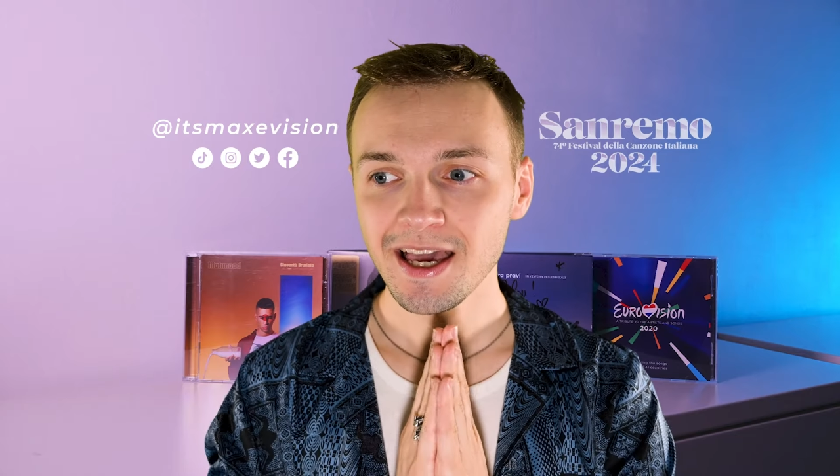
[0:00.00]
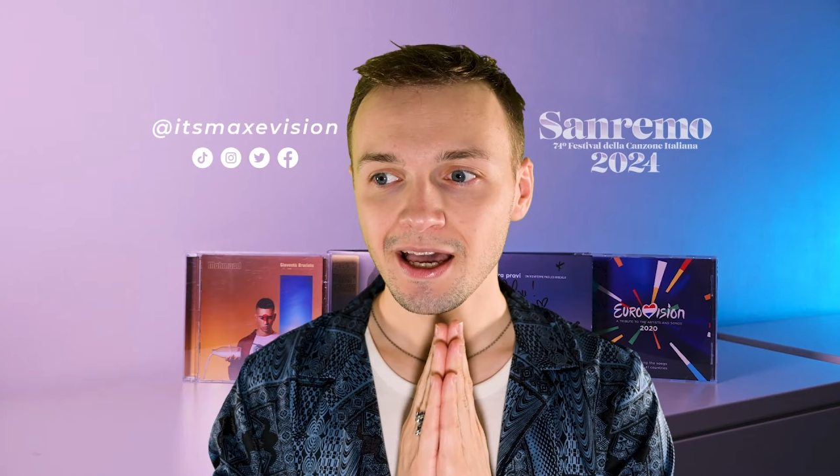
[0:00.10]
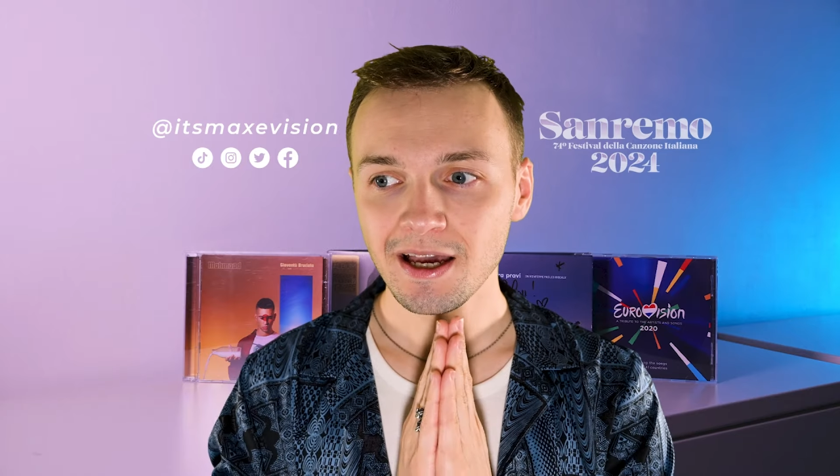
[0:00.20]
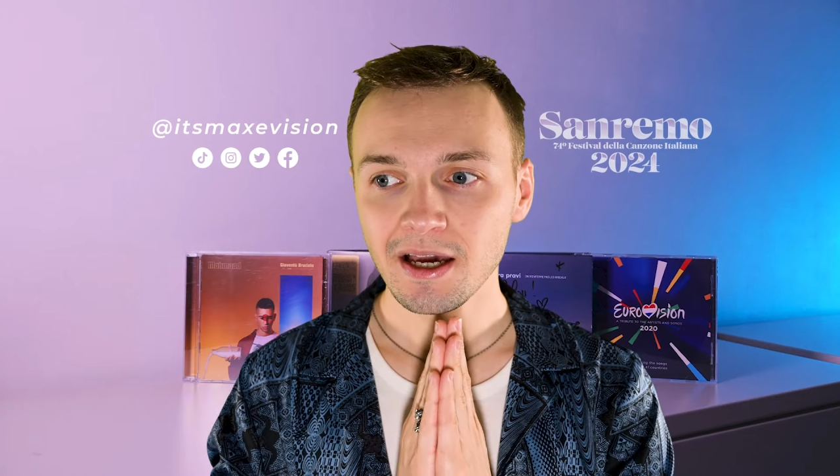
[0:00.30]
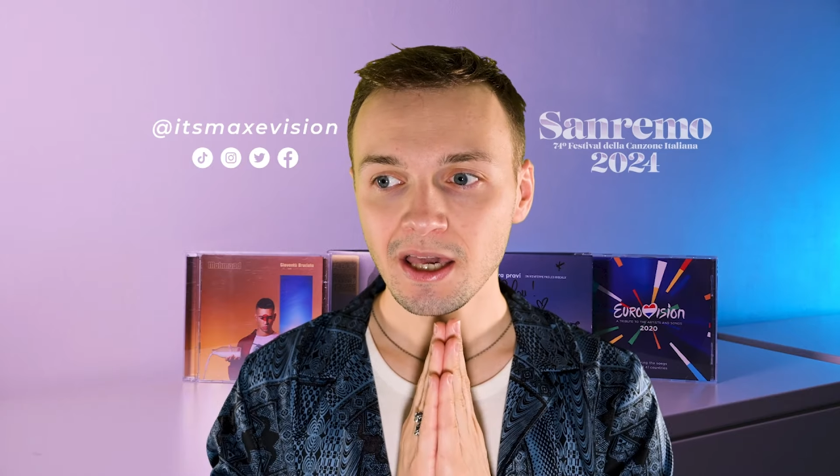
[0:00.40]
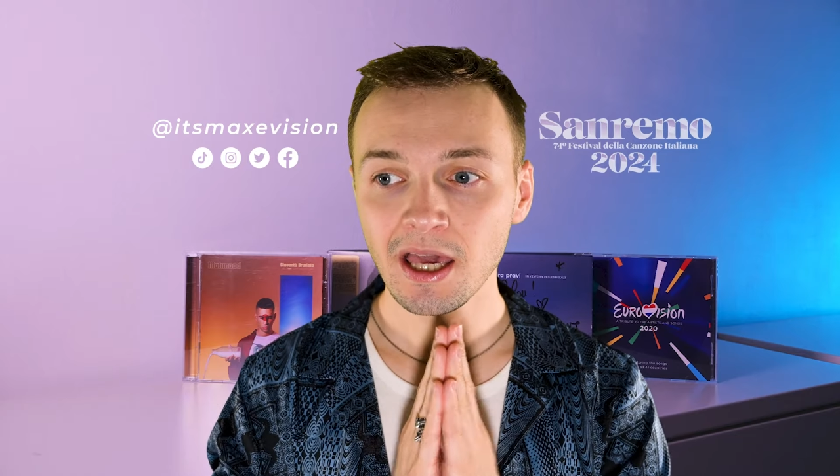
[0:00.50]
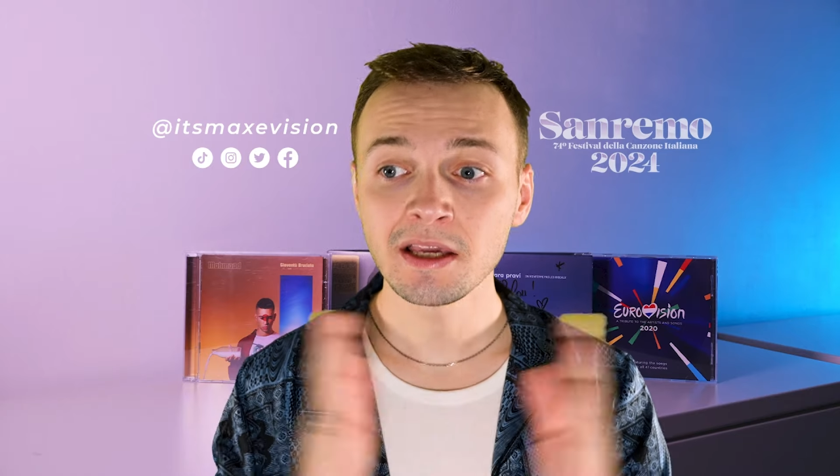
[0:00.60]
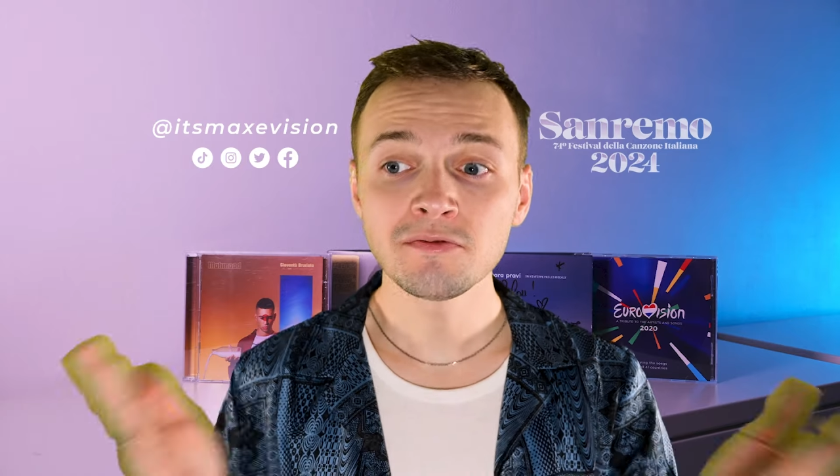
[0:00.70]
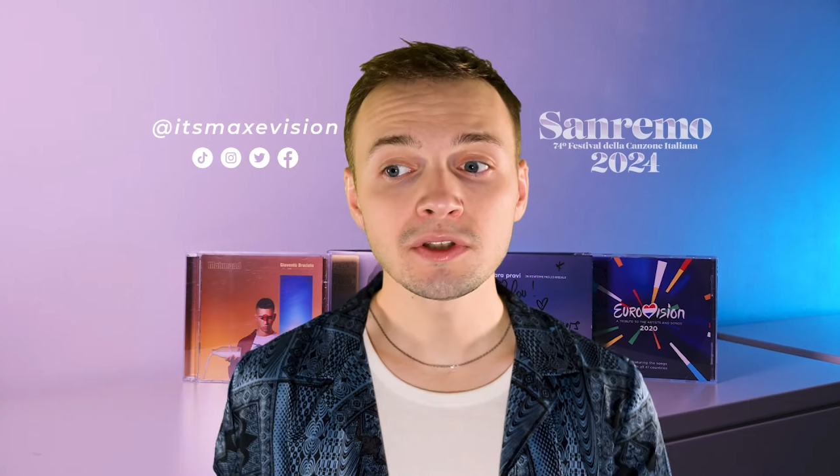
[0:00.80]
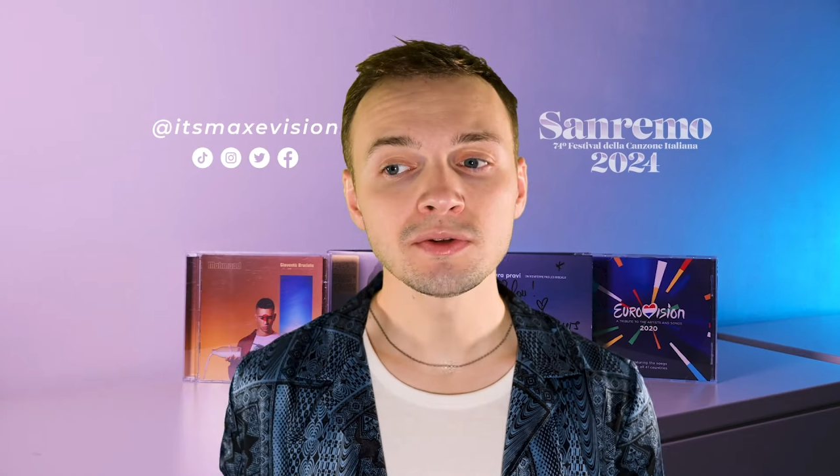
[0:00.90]
I
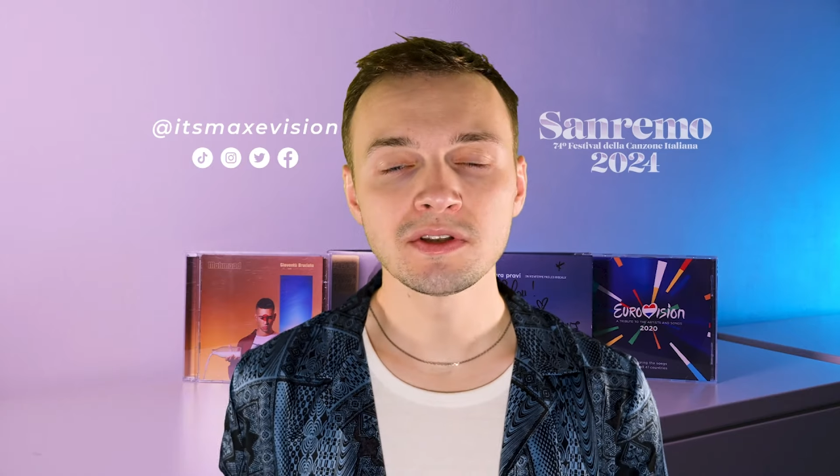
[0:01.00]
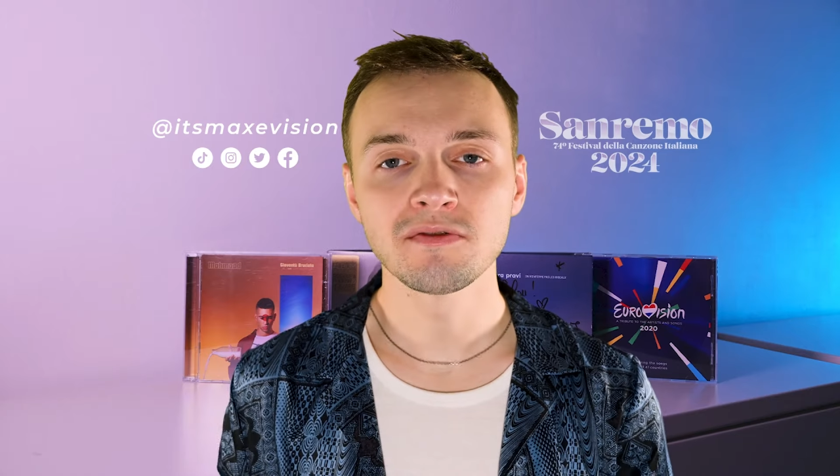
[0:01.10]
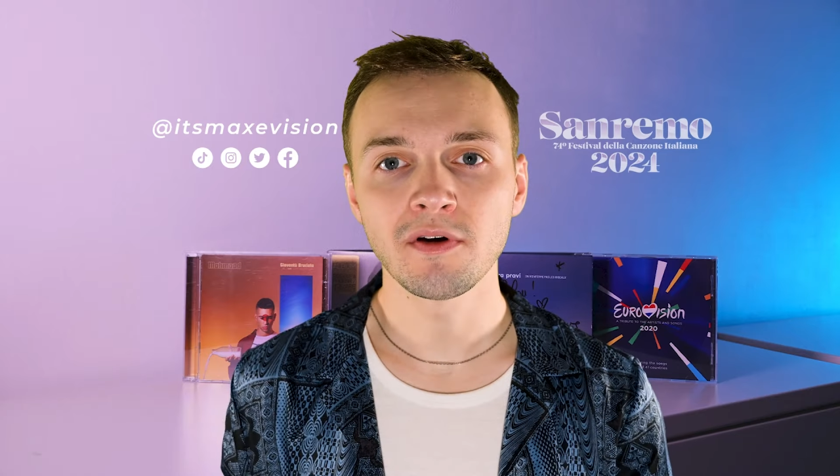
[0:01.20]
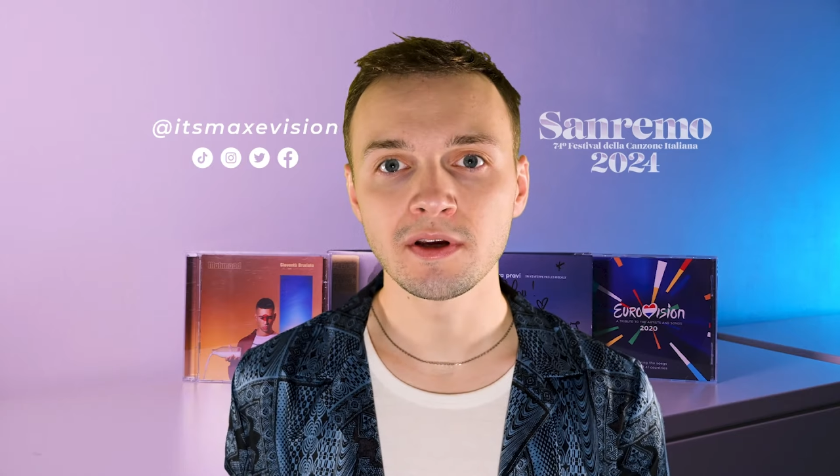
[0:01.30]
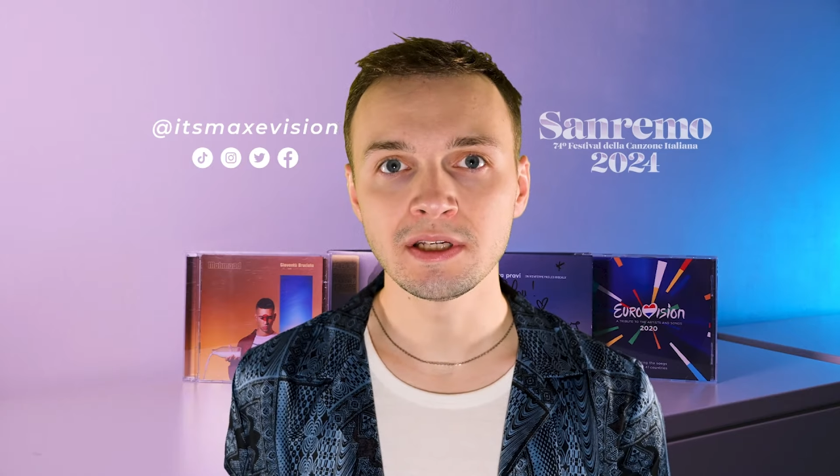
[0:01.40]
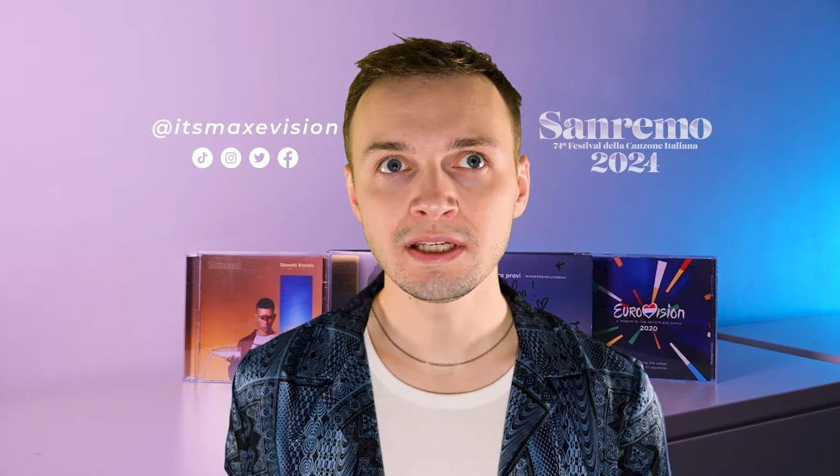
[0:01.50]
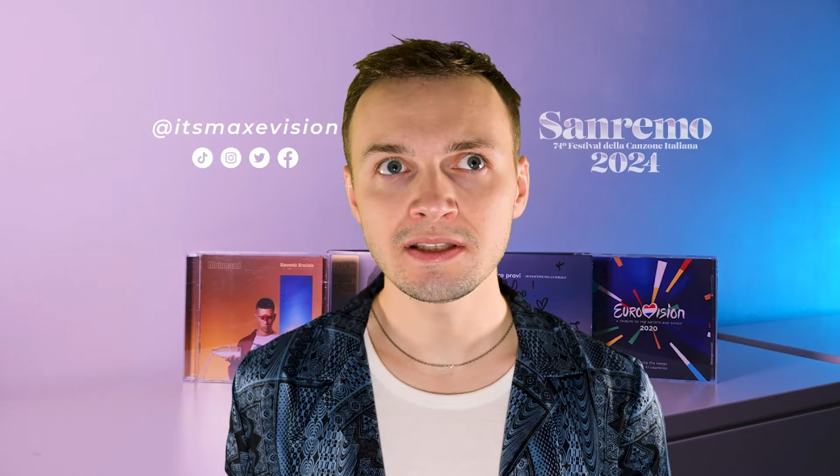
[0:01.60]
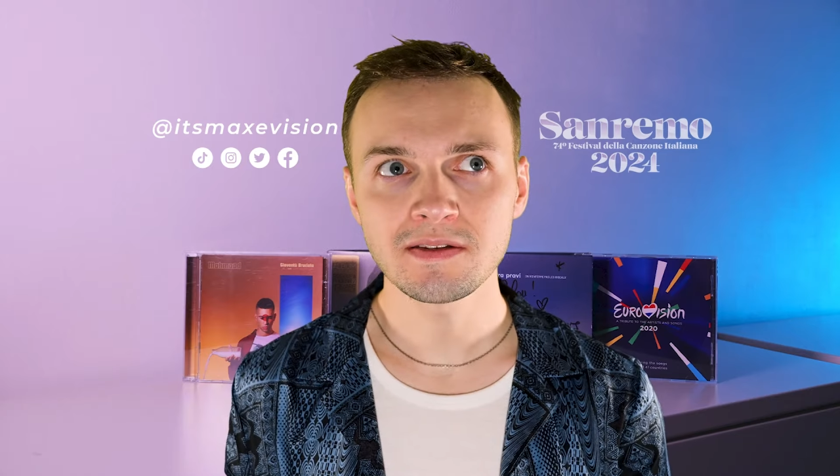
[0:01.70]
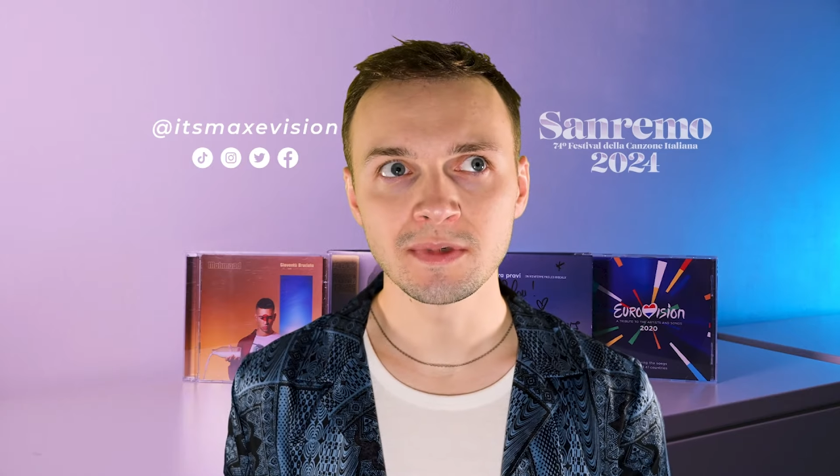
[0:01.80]
can't wait to discover it,